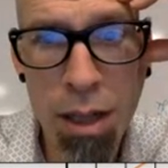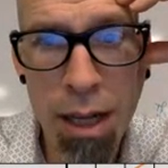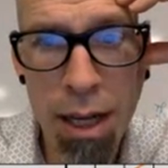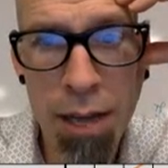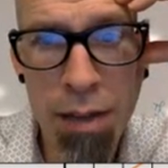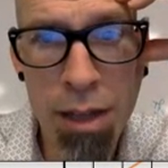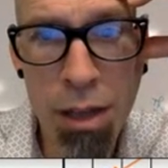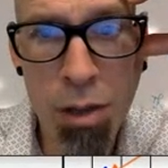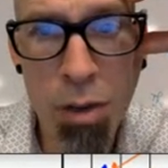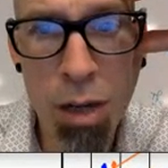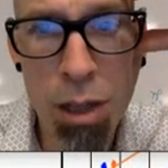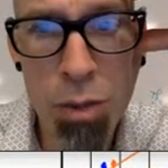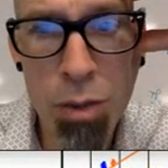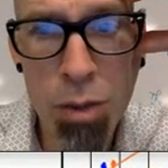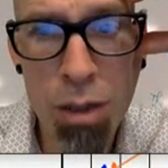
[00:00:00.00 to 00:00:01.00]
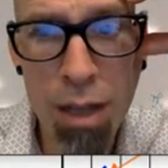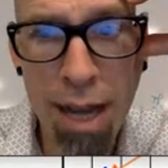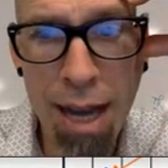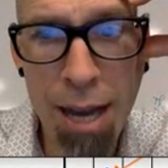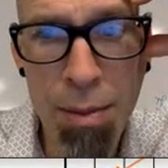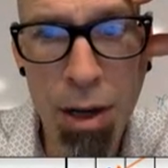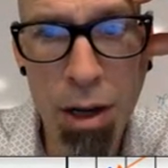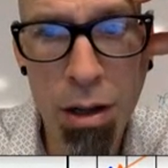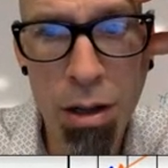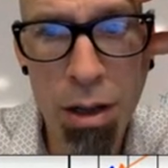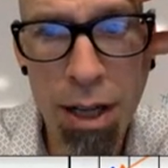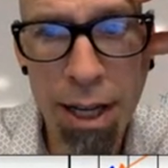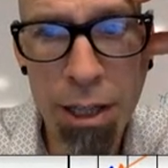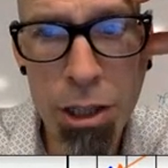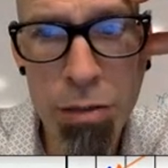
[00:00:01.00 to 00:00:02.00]
and the across with diameter,
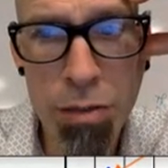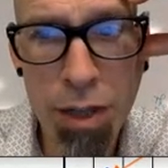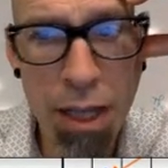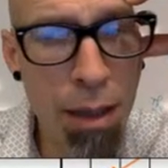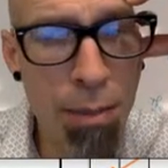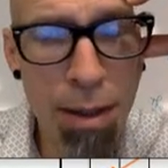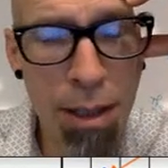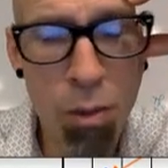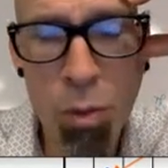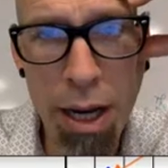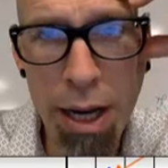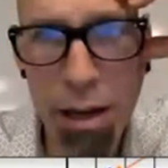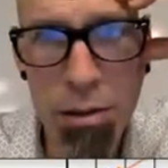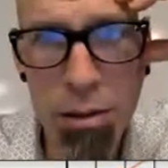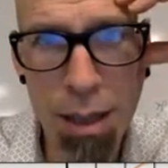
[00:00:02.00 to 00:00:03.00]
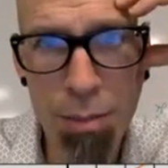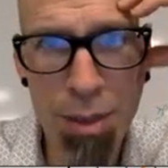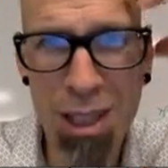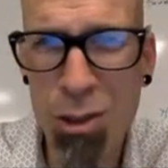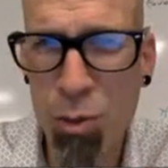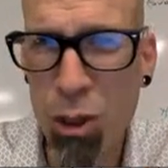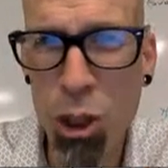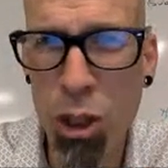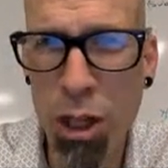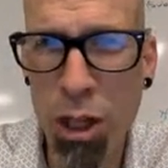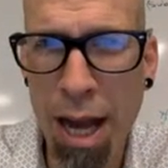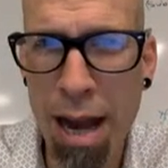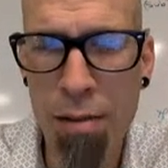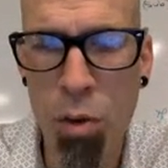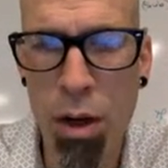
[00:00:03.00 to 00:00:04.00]
and just forget about the y-intercept because we shouldn't
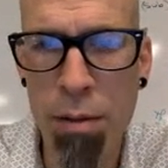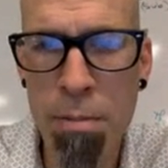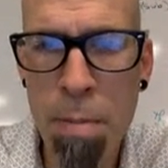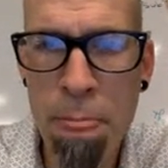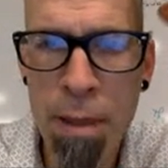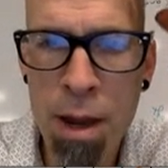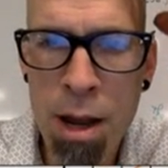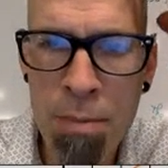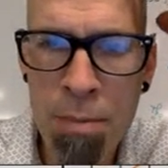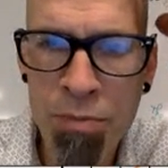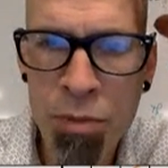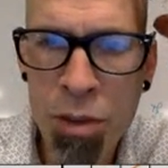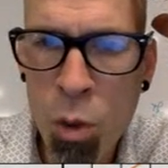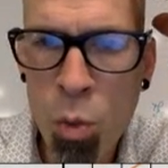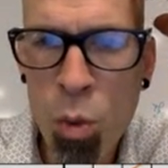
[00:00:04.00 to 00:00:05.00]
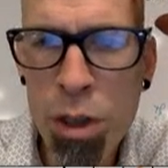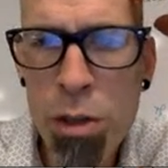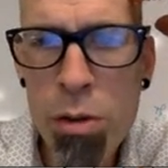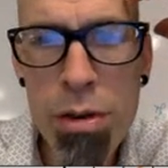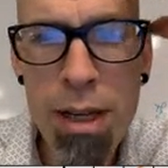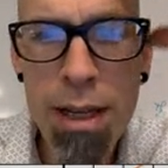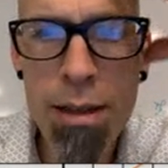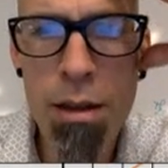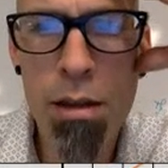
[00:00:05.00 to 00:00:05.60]
have one, what do you think the